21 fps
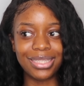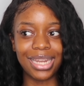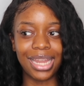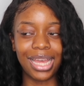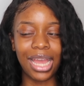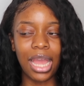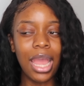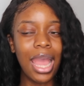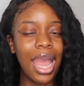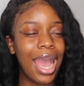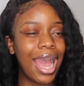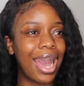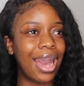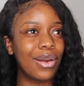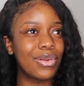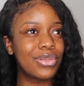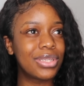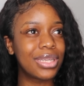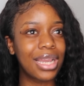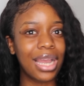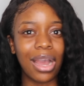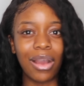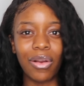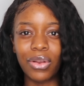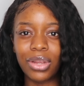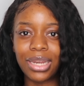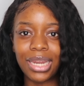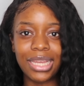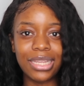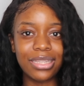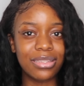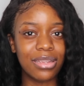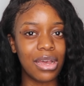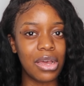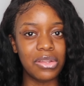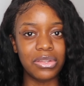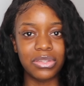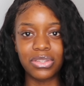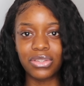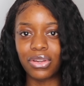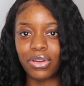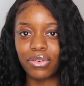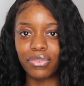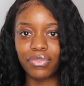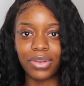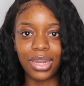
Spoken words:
like how to calculate certain stuff.